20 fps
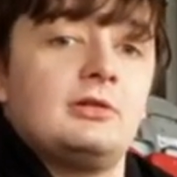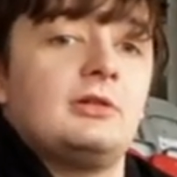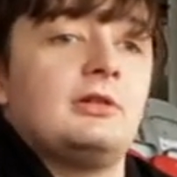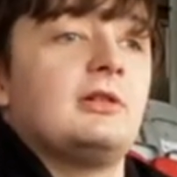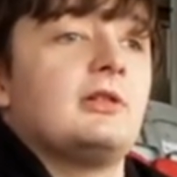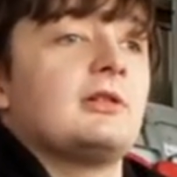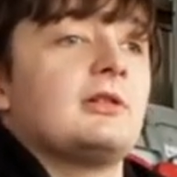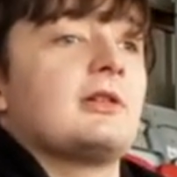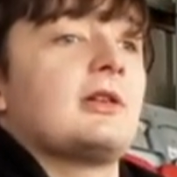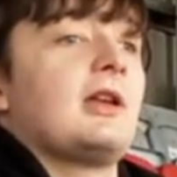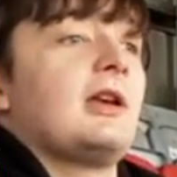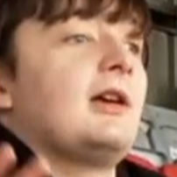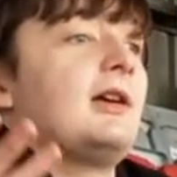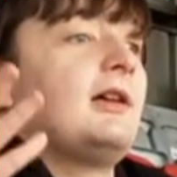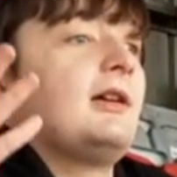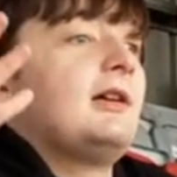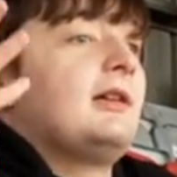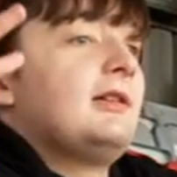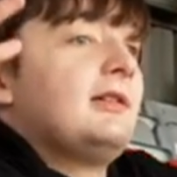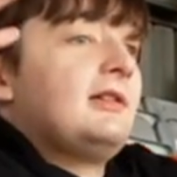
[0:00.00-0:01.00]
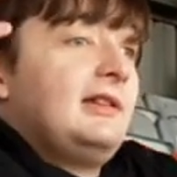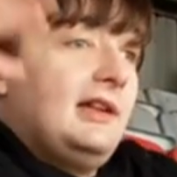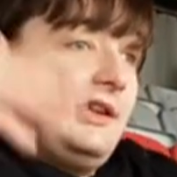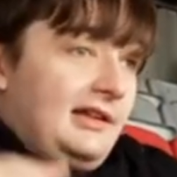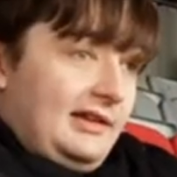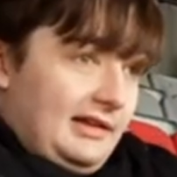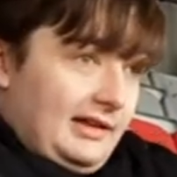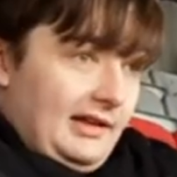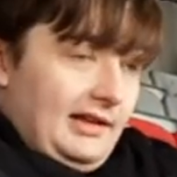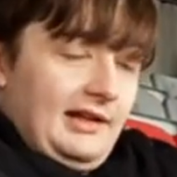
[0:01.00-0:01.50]
Go.
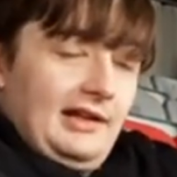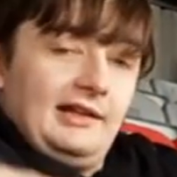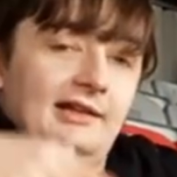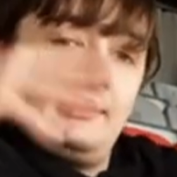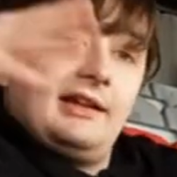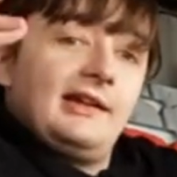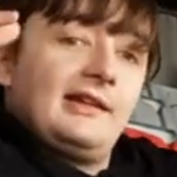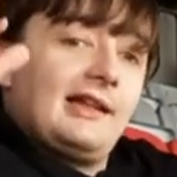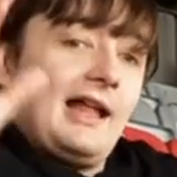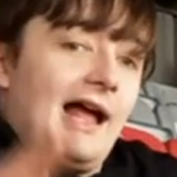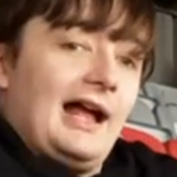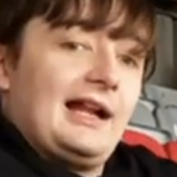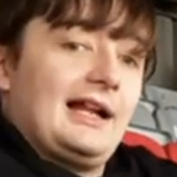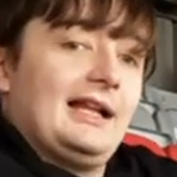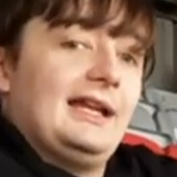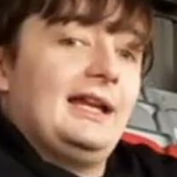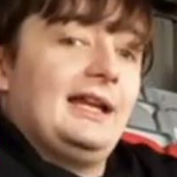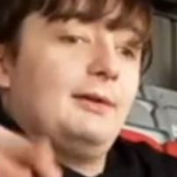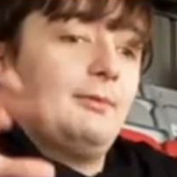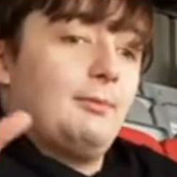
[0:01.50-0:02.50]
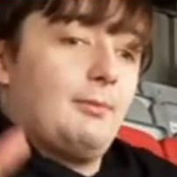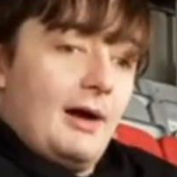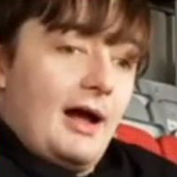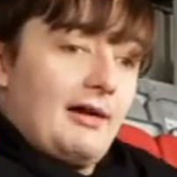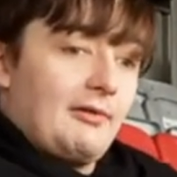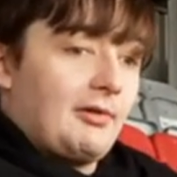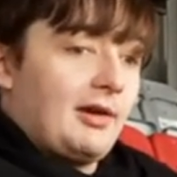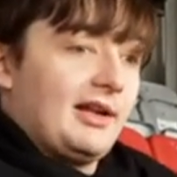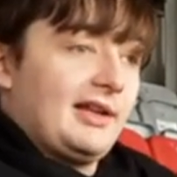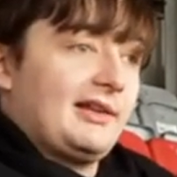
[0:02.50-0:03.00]
This is exactly
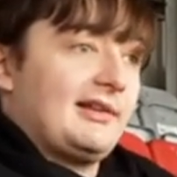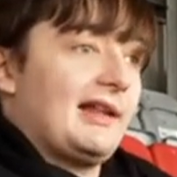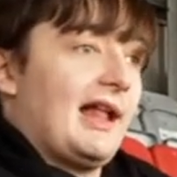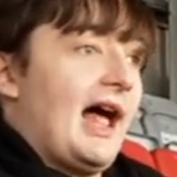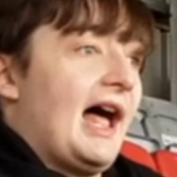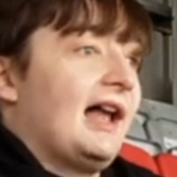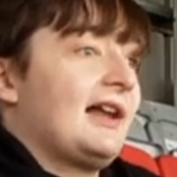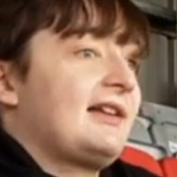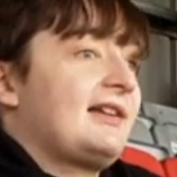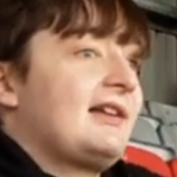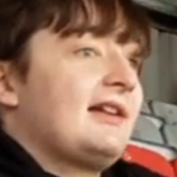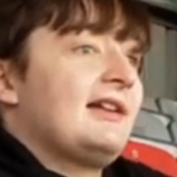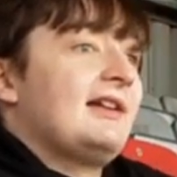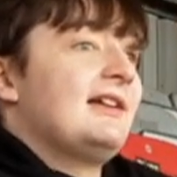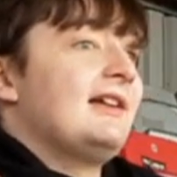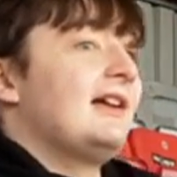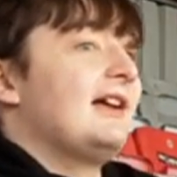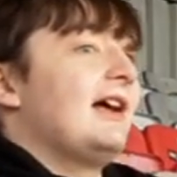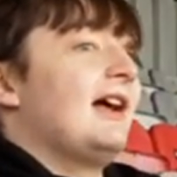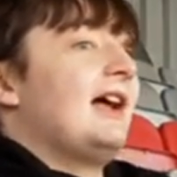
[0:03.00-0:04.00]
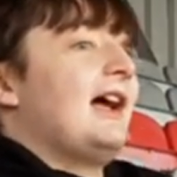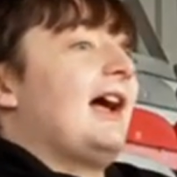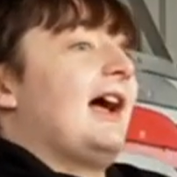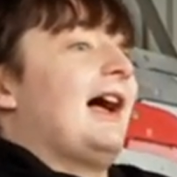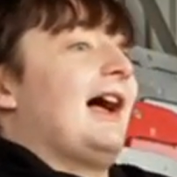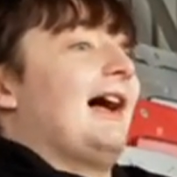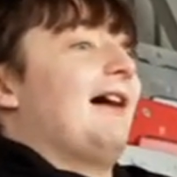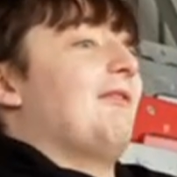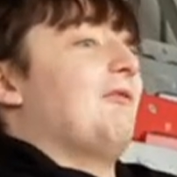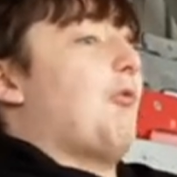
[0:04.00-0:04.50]
where I sat.
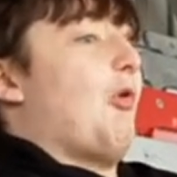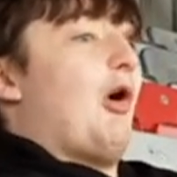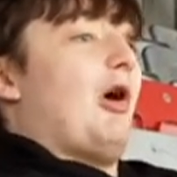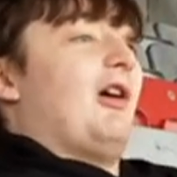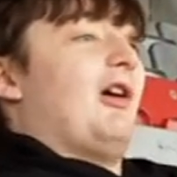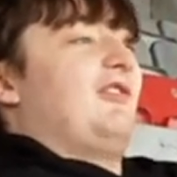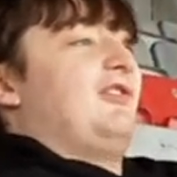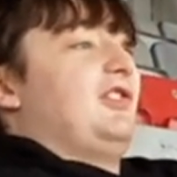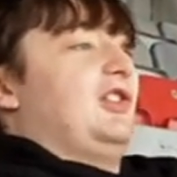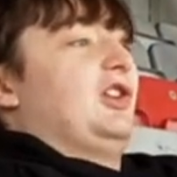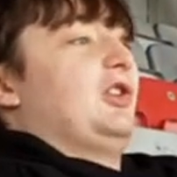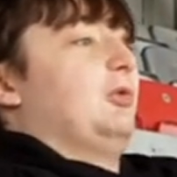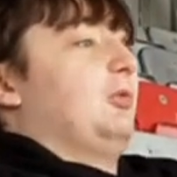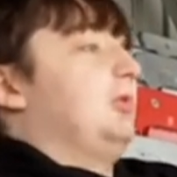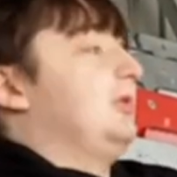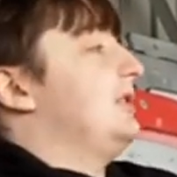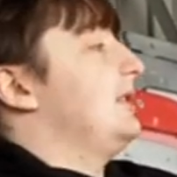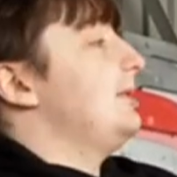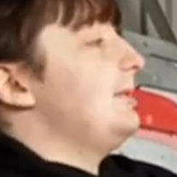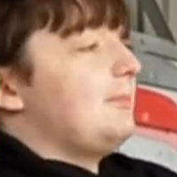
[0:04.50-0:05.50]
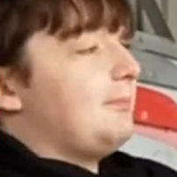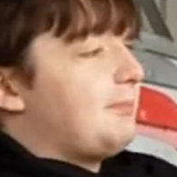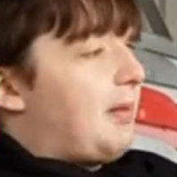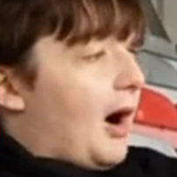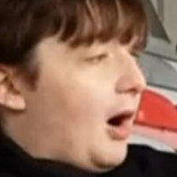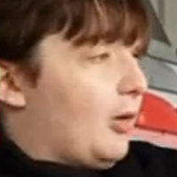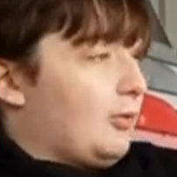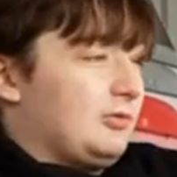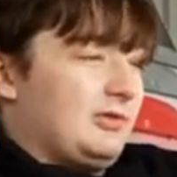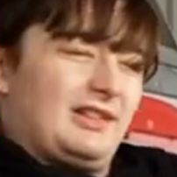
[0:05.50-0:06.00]
What a view.
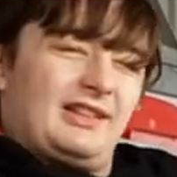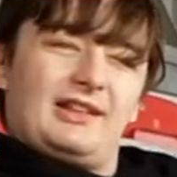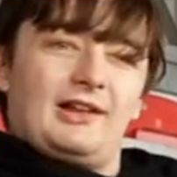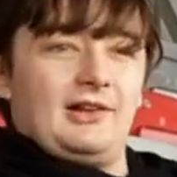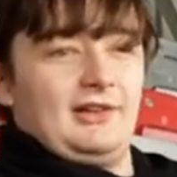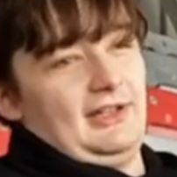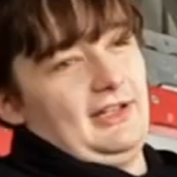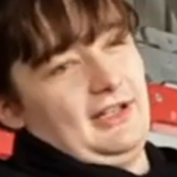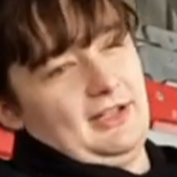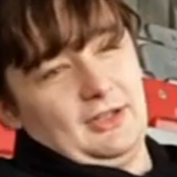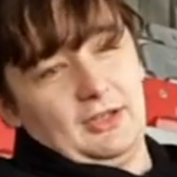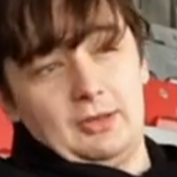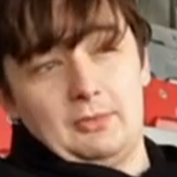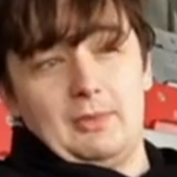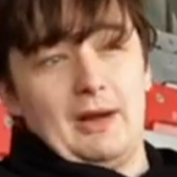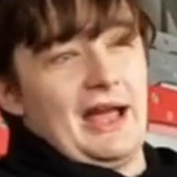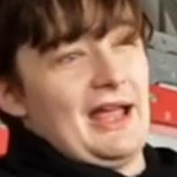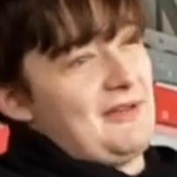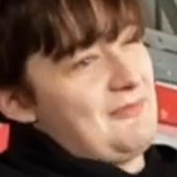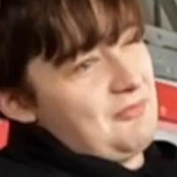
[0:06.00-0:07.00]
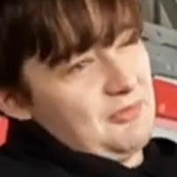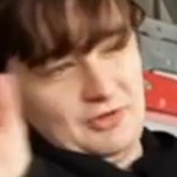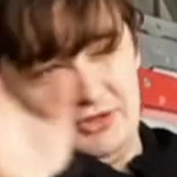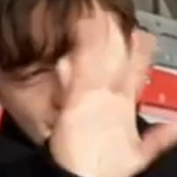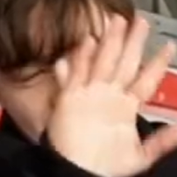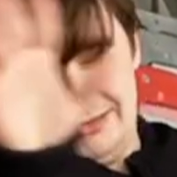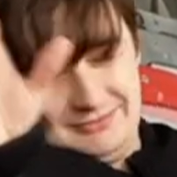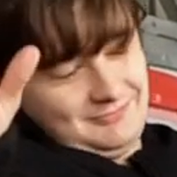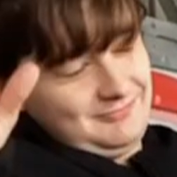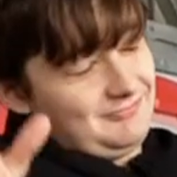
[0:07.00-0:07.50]
Pole slightly in the way, but
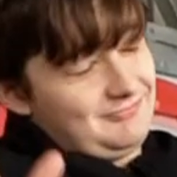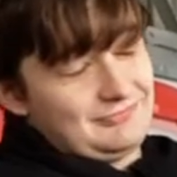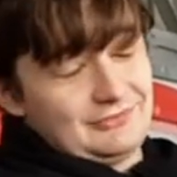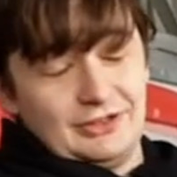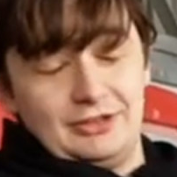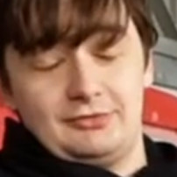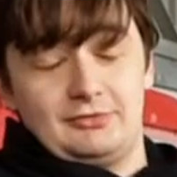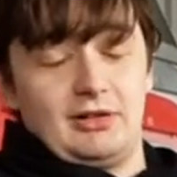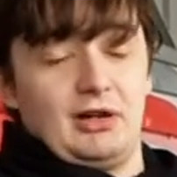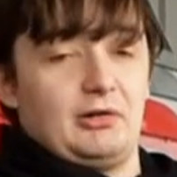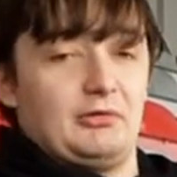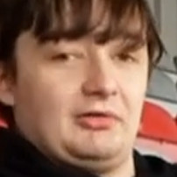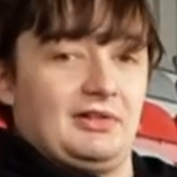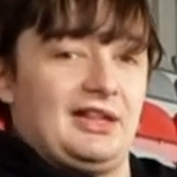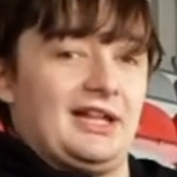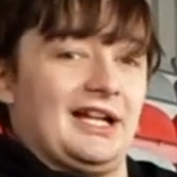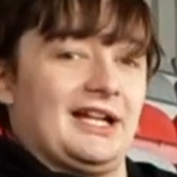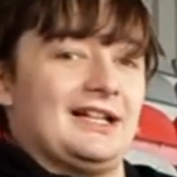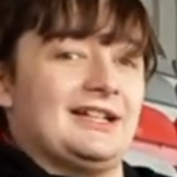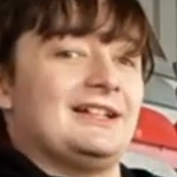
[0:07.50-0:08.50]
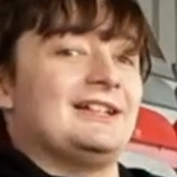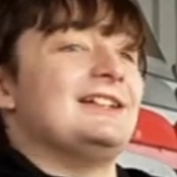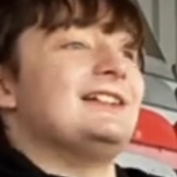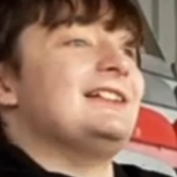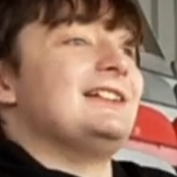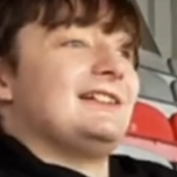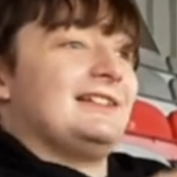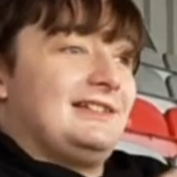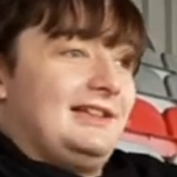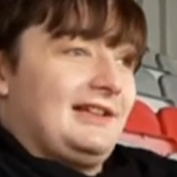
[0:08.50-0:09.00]
who knows.
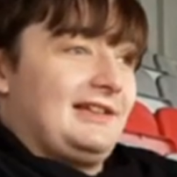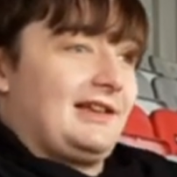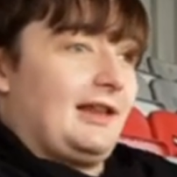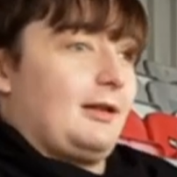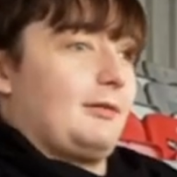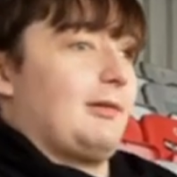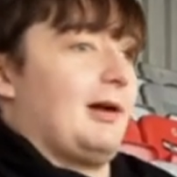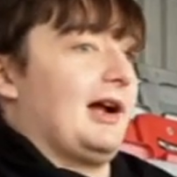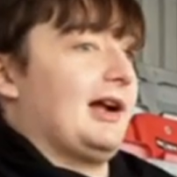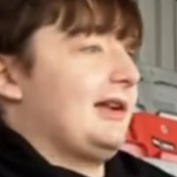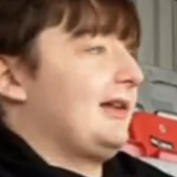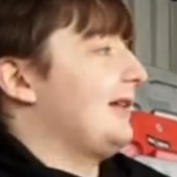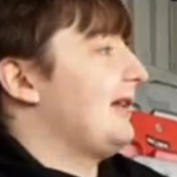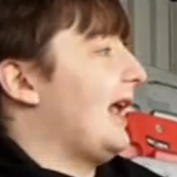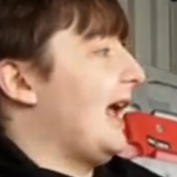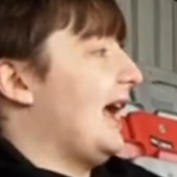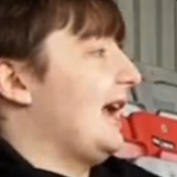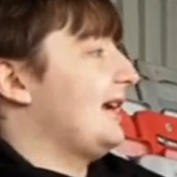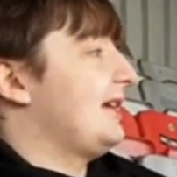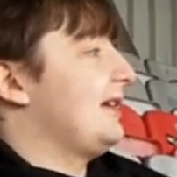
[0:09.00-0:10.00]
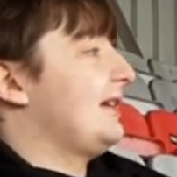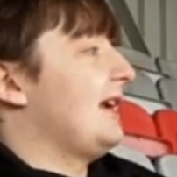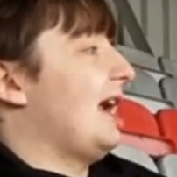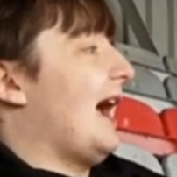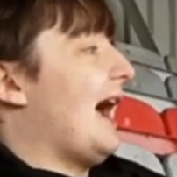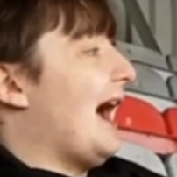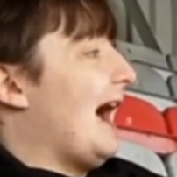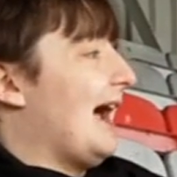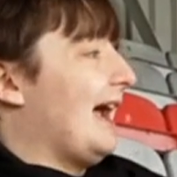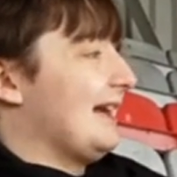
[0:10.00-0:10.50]
This is where I sat
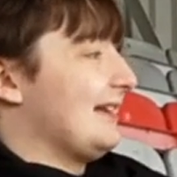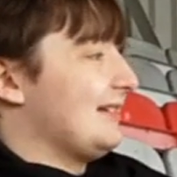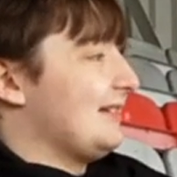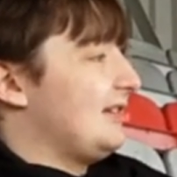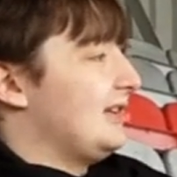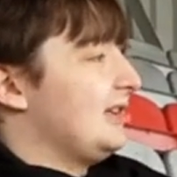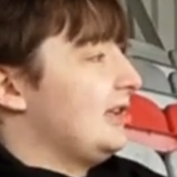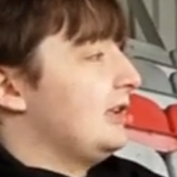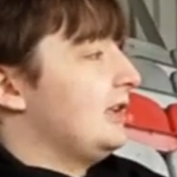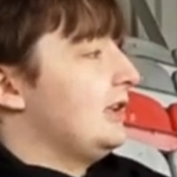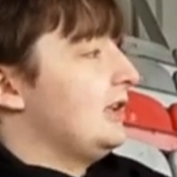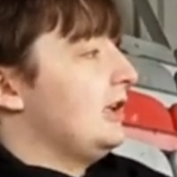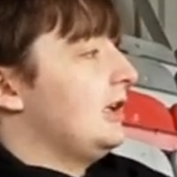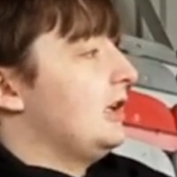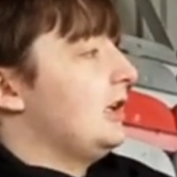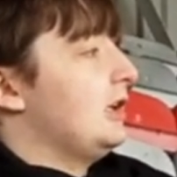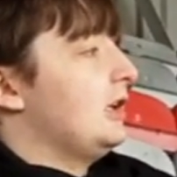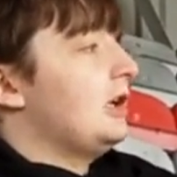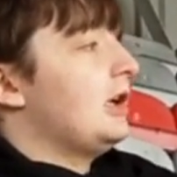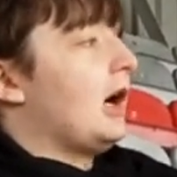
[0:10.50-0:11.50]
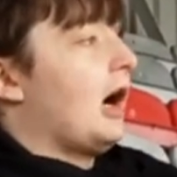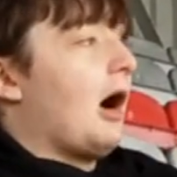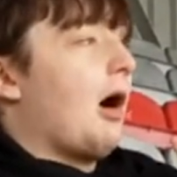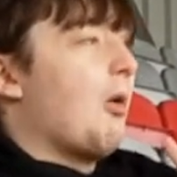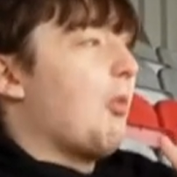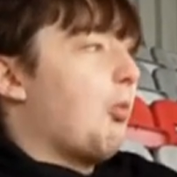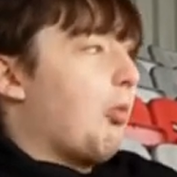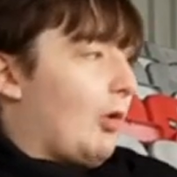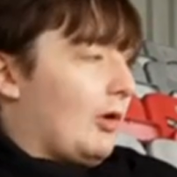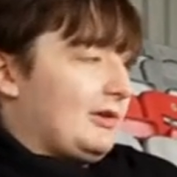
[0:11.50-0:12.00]
and I
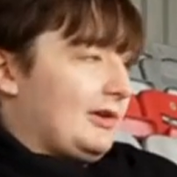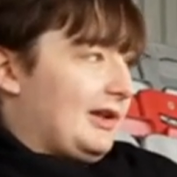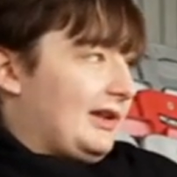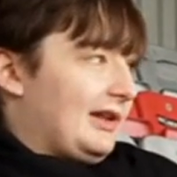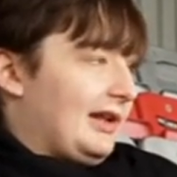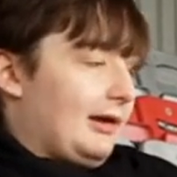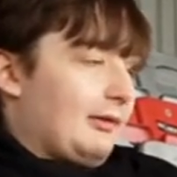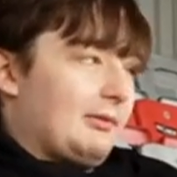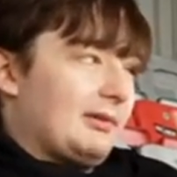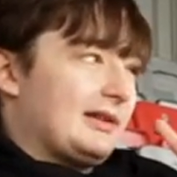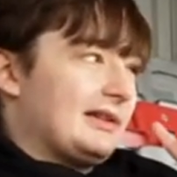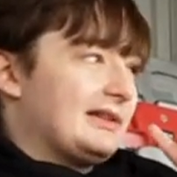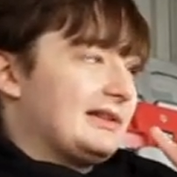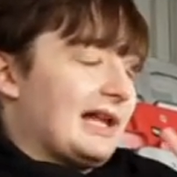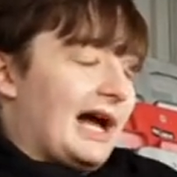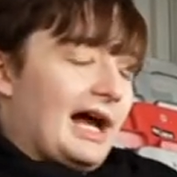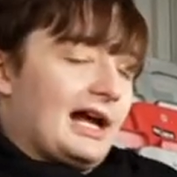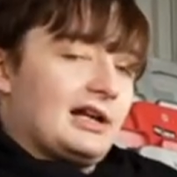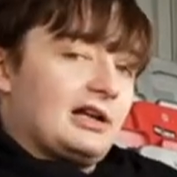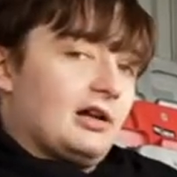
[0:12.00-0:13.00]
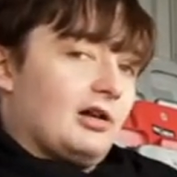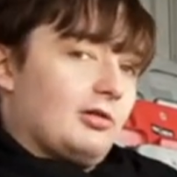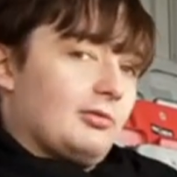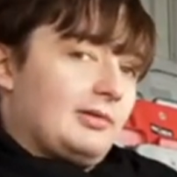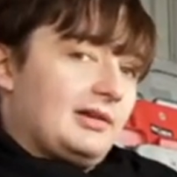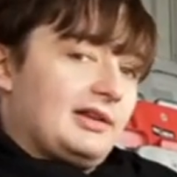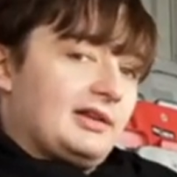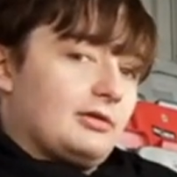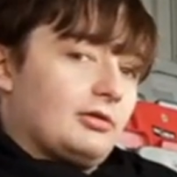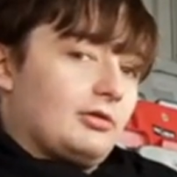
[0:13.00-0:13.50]
want to say it was that goal
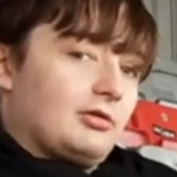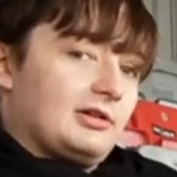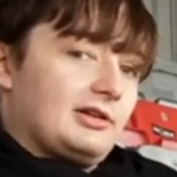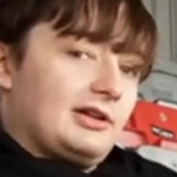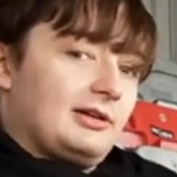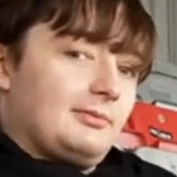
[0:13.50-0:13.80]
we scored